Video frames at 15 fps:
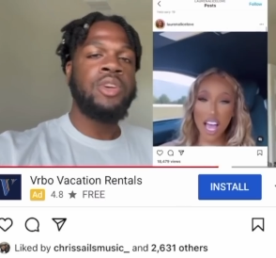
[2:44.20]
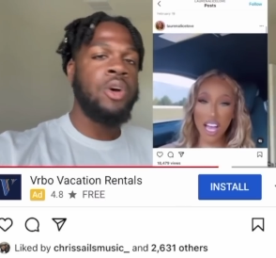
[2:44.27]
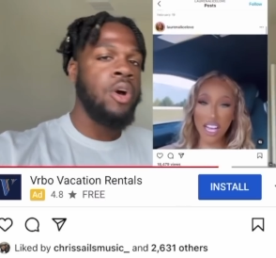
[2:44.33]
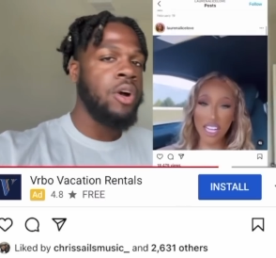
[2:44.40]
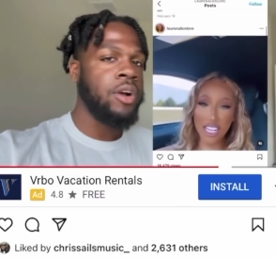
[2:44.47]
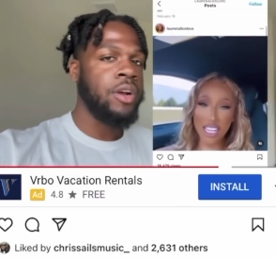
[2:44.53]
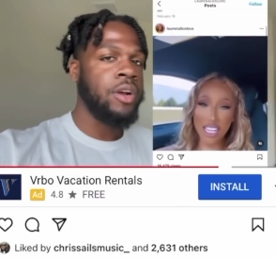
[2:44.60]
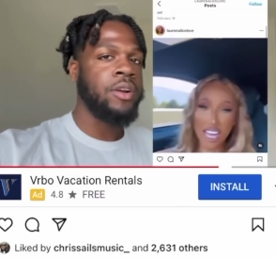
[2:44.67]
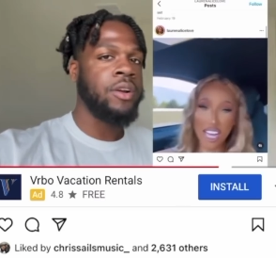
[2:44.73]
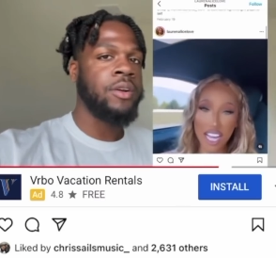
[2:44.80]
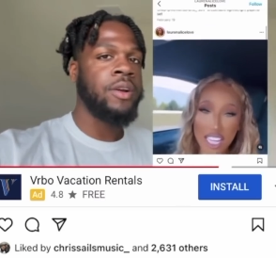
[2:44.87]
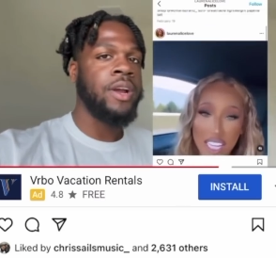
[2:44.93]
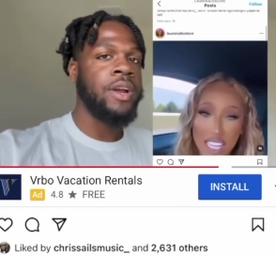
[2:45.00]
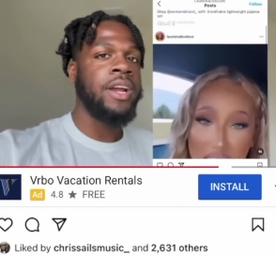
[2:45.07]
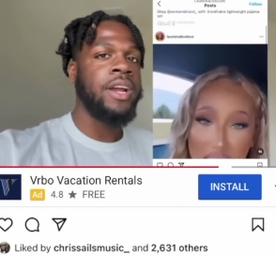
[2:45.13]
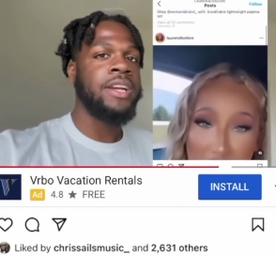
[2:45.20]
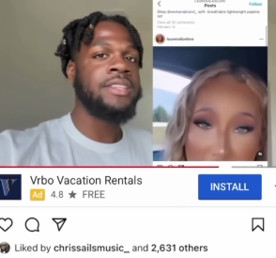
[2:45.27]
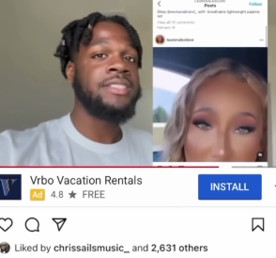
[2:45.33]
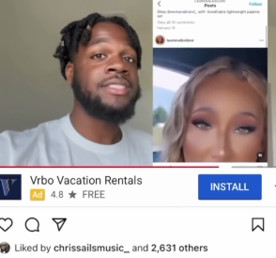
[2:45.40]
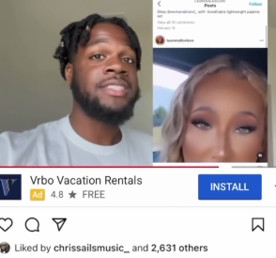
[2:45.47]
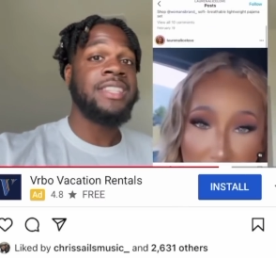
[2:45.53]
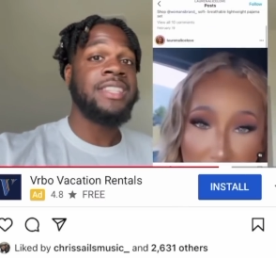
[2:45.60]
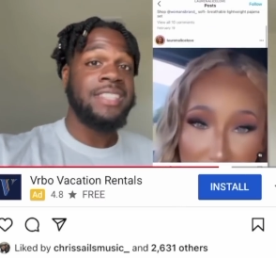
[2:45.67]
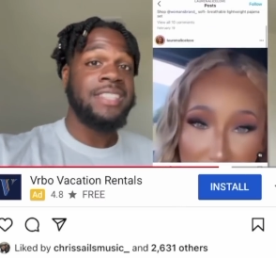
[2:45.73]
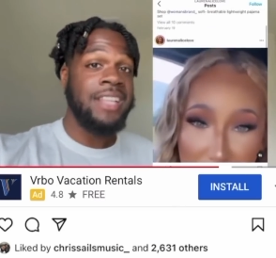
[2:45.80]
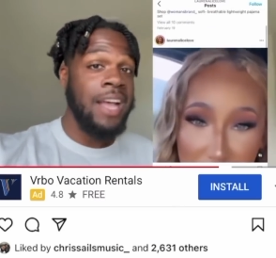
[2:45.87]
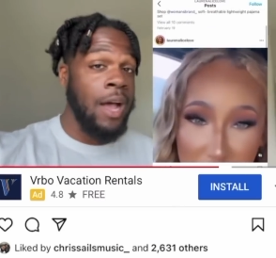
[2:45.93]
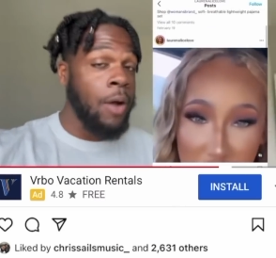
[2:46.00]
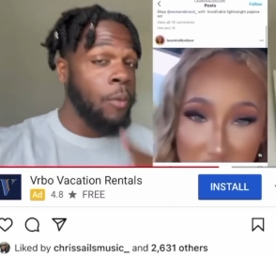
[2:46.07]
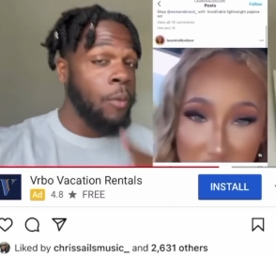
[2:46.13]
Speaker 1: doing gold digger pranks
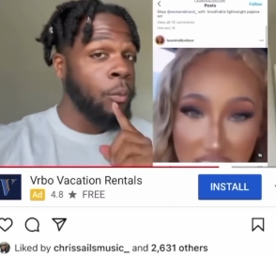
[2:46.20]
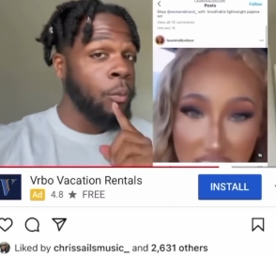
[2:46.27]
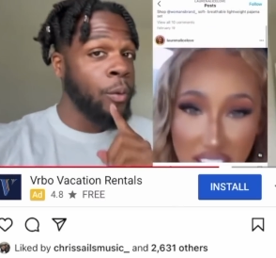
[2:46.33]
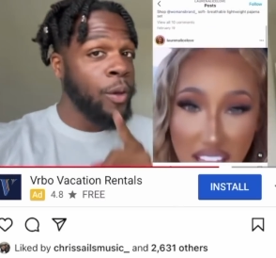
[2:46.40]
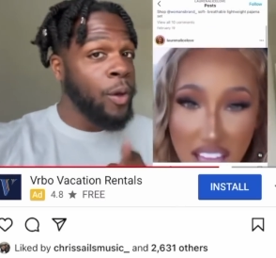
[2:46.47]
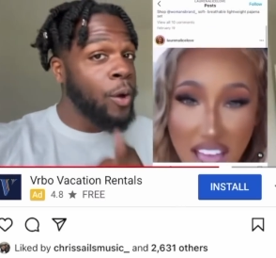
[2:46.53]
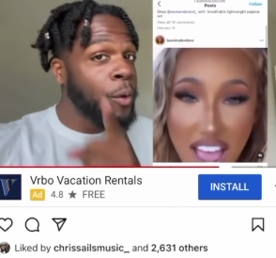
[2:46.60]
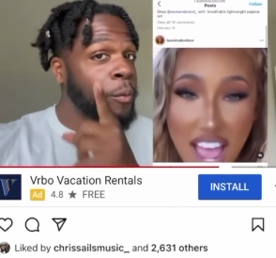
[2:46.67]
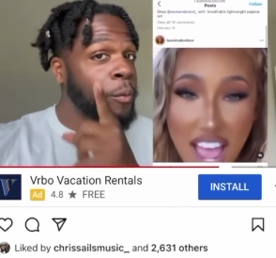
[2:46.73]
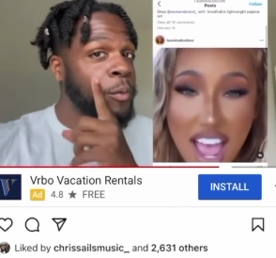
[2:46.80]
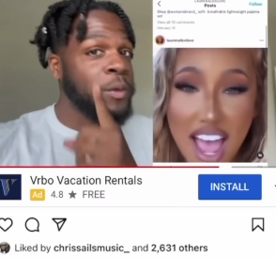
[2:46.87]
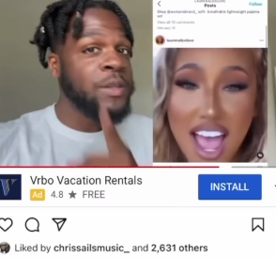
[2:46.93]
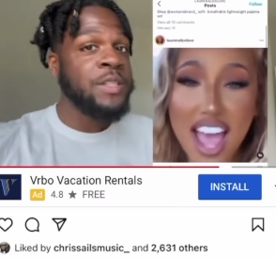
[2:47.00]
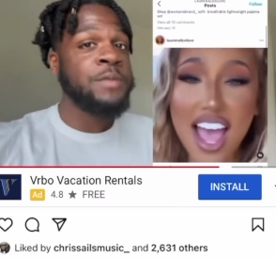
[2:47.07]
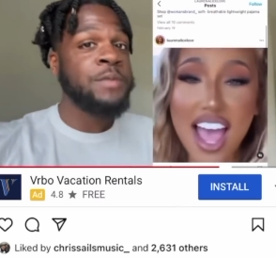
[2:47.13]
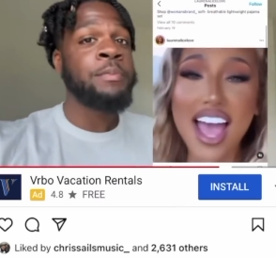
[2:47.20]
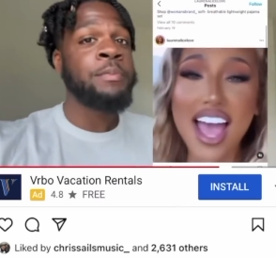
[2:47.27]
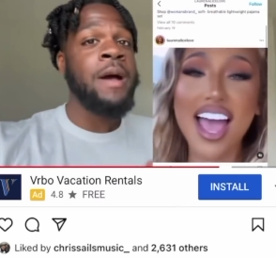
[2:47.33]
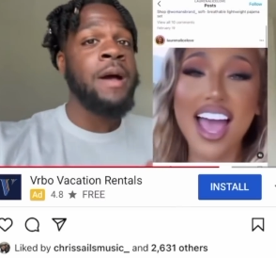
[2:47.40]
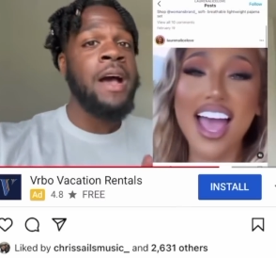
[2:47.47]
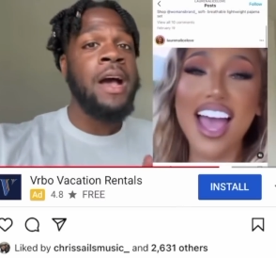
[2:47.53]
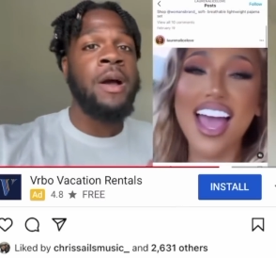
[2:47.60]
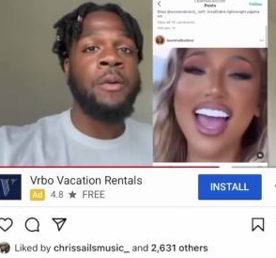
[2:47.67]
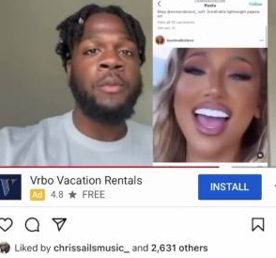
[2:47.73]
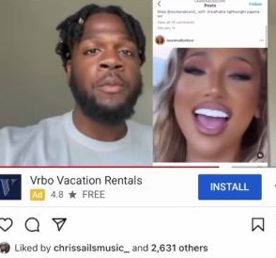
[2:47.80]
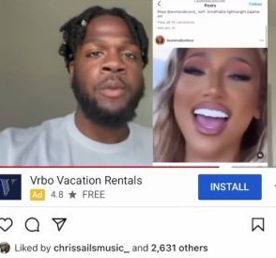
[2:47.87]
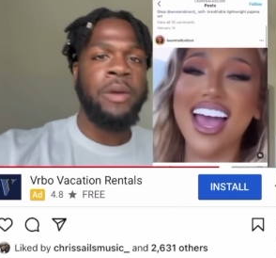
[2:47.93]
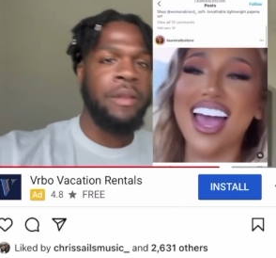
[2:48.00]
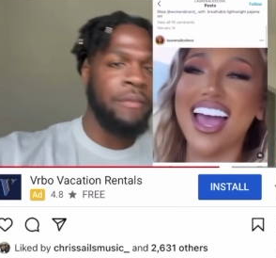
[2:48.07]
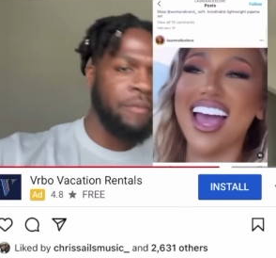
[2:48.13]
on her channel. So I'm
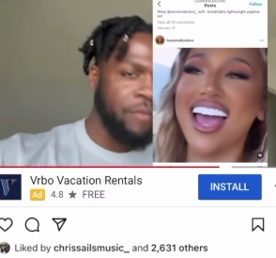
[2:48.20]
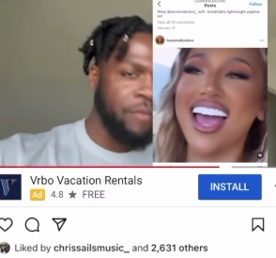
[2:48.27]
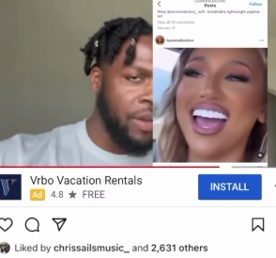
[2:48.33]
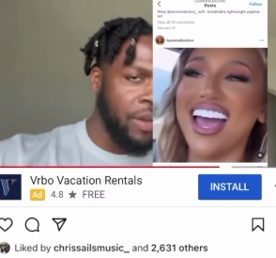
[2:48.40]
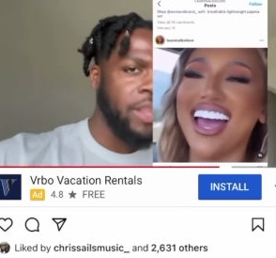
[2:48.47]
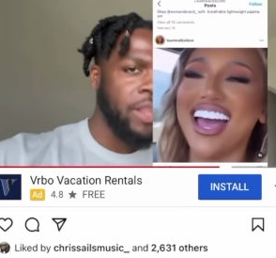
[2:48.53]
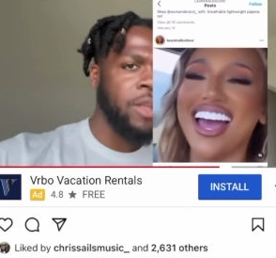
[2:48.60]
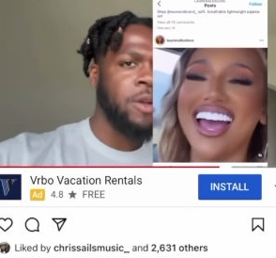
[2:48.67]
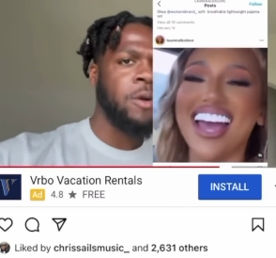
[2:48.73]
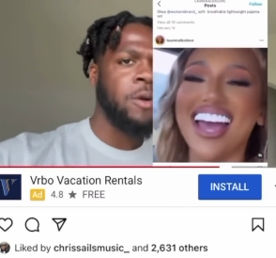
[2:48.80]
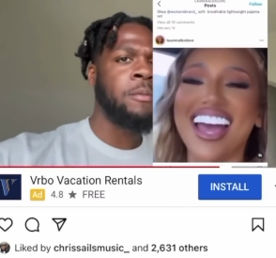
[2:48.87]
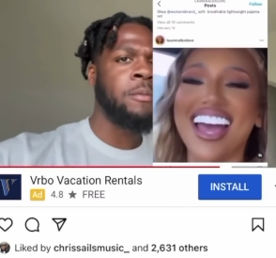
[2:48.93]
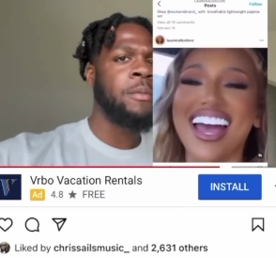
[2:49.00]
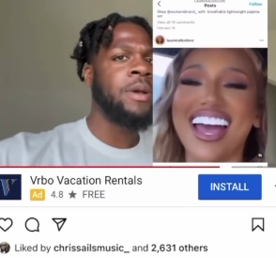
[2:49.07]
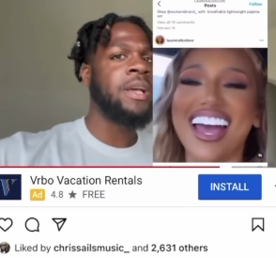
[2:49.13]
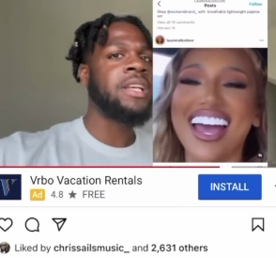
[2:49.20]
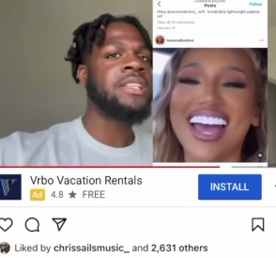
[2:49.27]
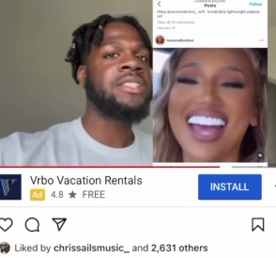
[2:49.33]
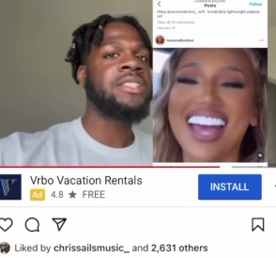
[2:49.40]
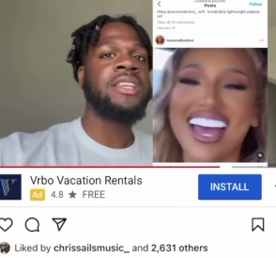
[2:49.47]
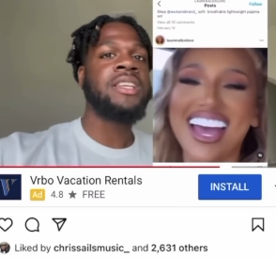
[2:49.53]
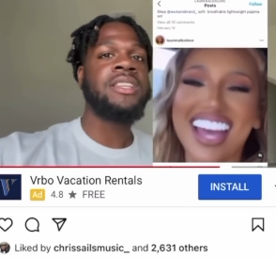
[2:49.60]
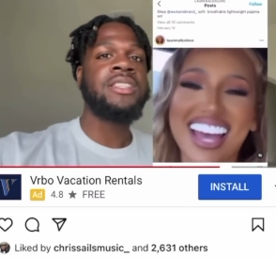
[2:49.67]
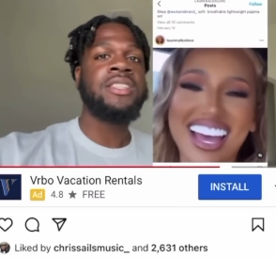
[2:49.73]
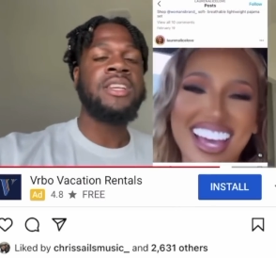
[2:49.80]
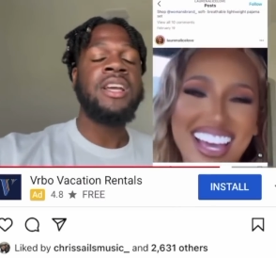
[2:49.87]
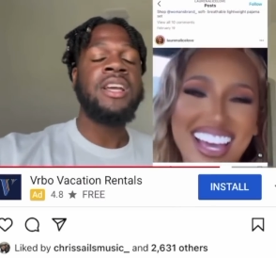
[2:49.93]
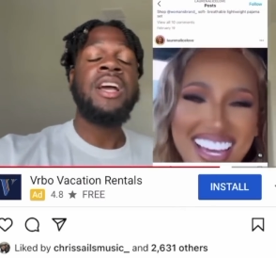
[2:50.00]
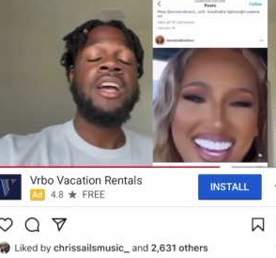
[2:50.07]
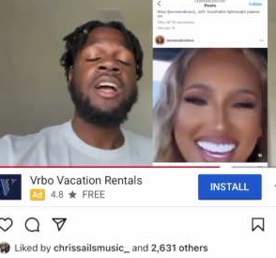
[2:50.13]
guessing we'll see if they're back
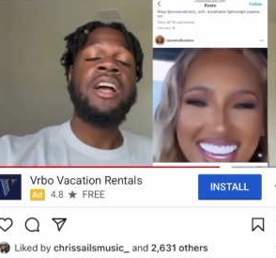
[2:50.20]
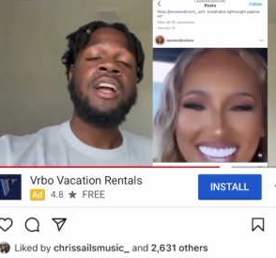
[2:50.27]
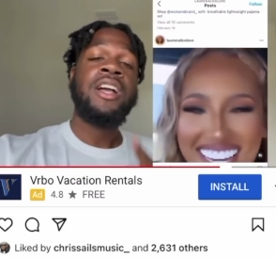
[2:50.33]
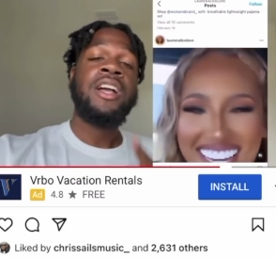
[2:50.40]
together